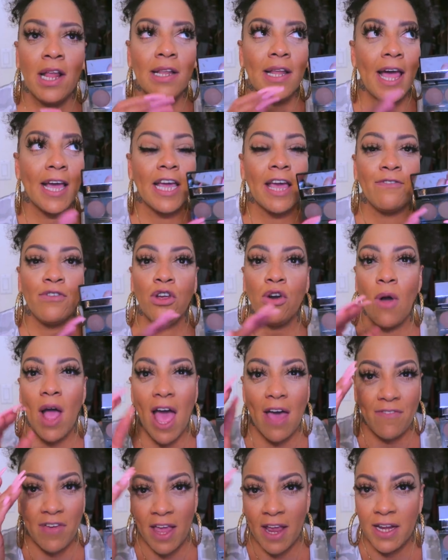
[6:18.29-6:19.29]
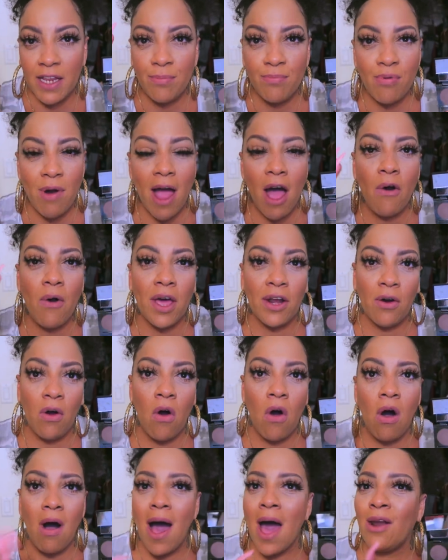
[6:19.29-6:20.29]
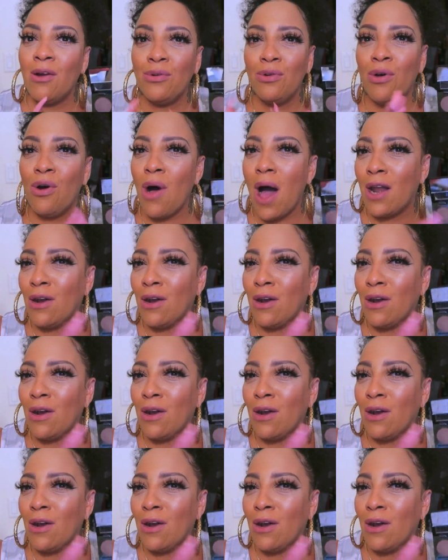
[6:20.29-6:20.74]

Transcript: Like if you don't have any brow at all, I don't know.